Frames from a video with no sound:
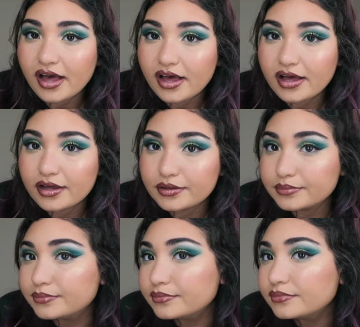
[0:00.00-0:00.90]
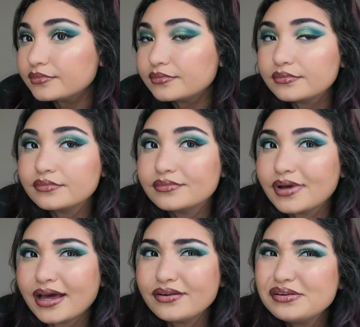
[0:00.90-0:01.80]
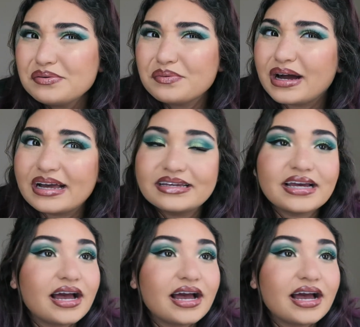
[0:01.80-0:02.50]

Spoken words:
I don't know why